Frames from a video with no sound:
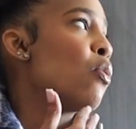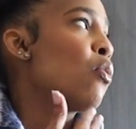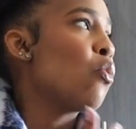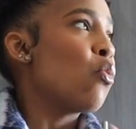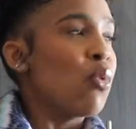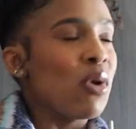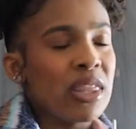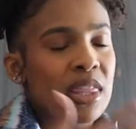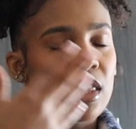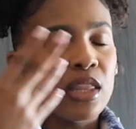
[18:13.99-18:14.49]

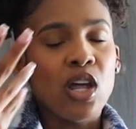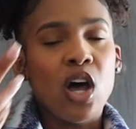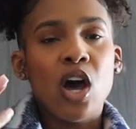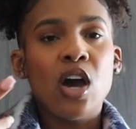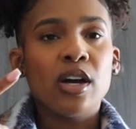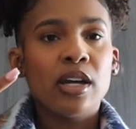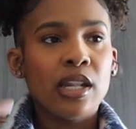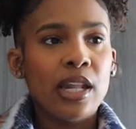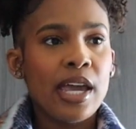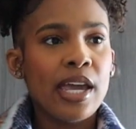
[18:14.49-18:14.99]
with
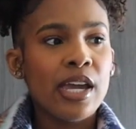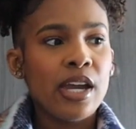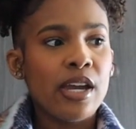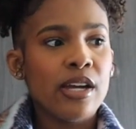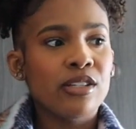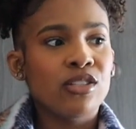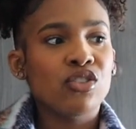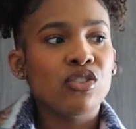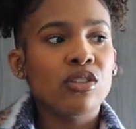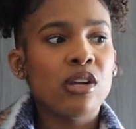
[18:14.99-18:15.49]
long
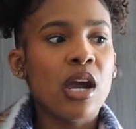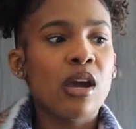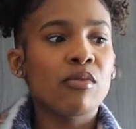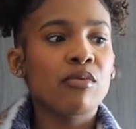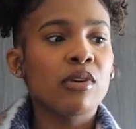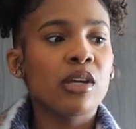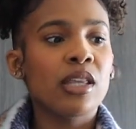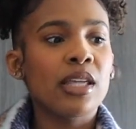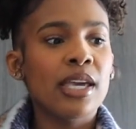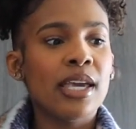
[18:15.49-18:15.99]
layers, you're
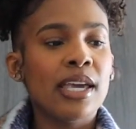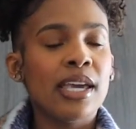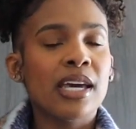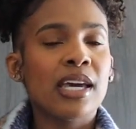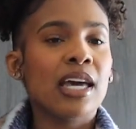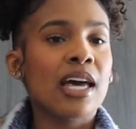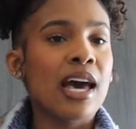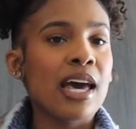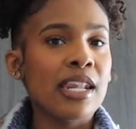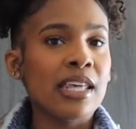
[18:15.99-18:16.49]
not really
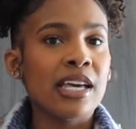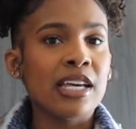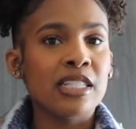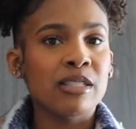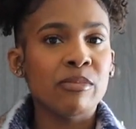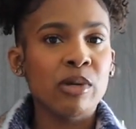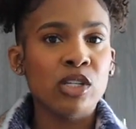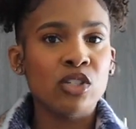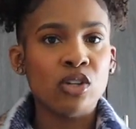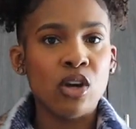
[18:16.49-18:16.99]
cutting
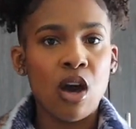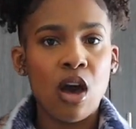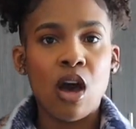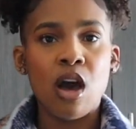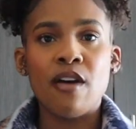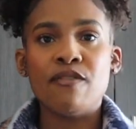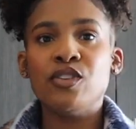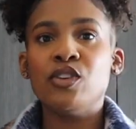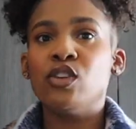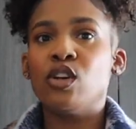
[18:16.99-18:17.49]
as much
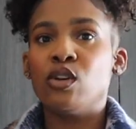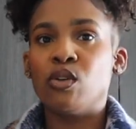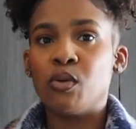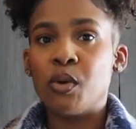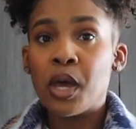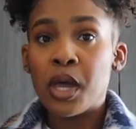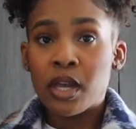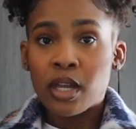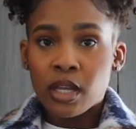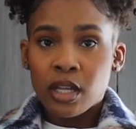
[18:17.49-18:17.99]
off. You
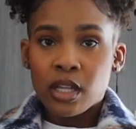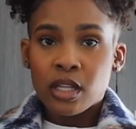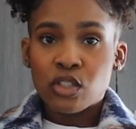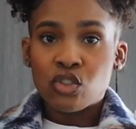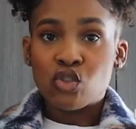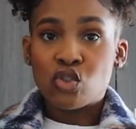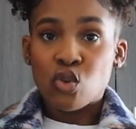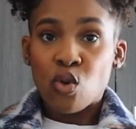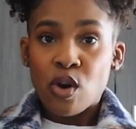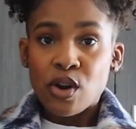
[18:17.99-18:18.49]
know,
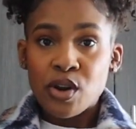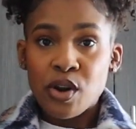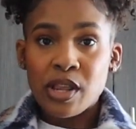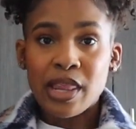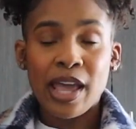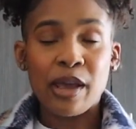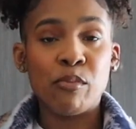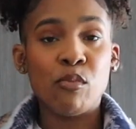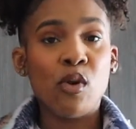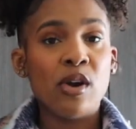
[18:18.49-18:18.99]
shorter,
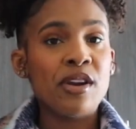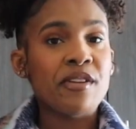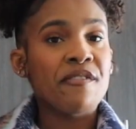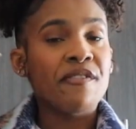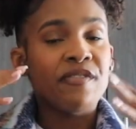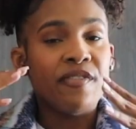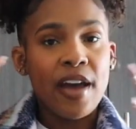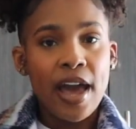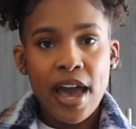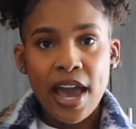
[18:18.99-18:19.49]
like more
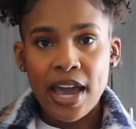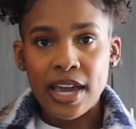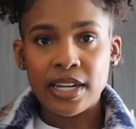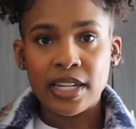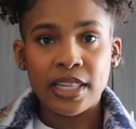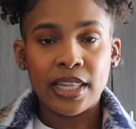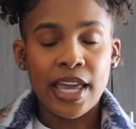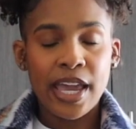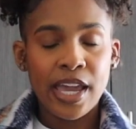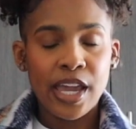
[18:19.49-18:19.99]

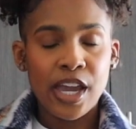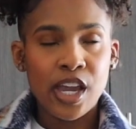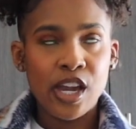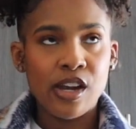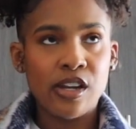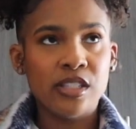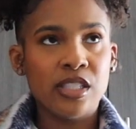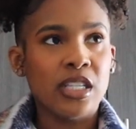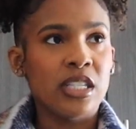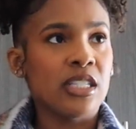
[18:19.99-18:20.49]
defined
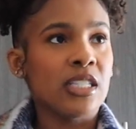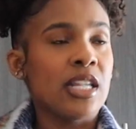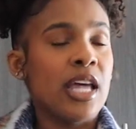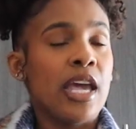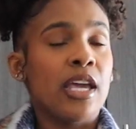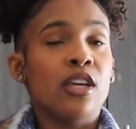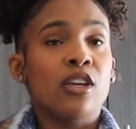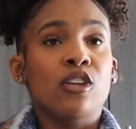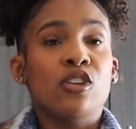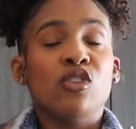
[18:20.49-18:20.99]
layers, it's
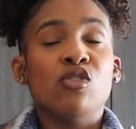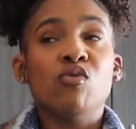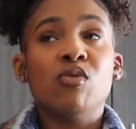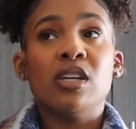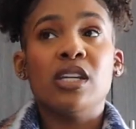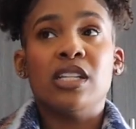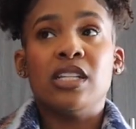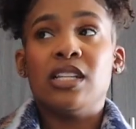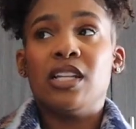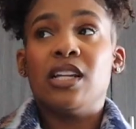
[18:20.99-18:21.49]
like you
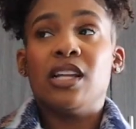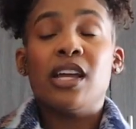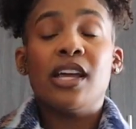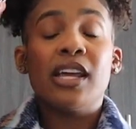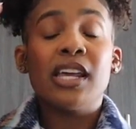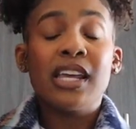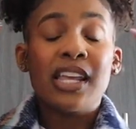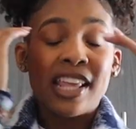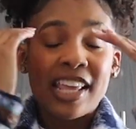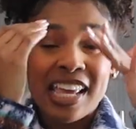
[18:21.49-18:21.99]
can
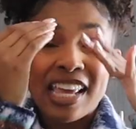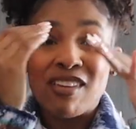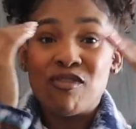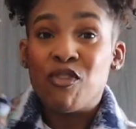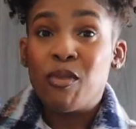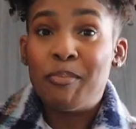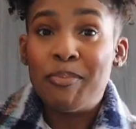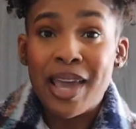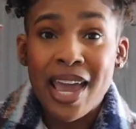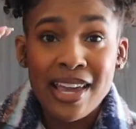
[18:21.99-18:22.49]

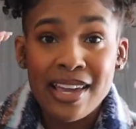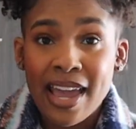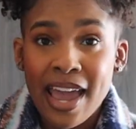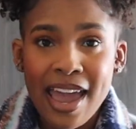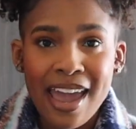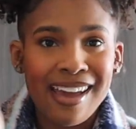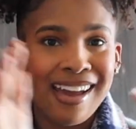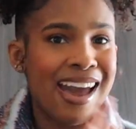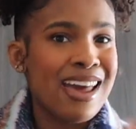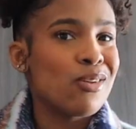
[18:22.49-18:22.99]
give a
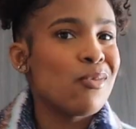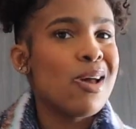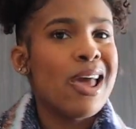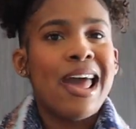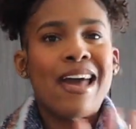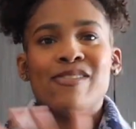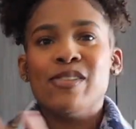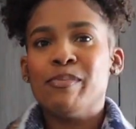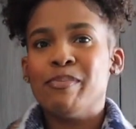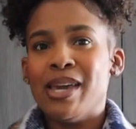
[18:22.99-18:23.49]
bang. I don't
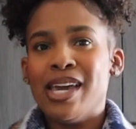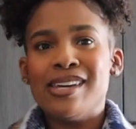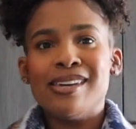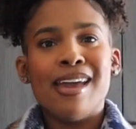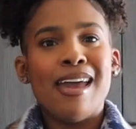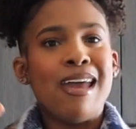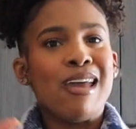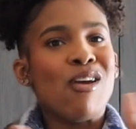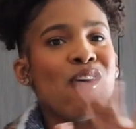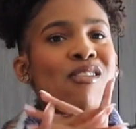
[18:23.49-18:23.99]
have a
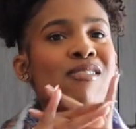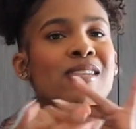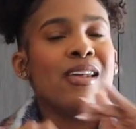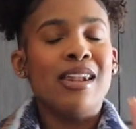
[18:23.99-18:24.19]
bang or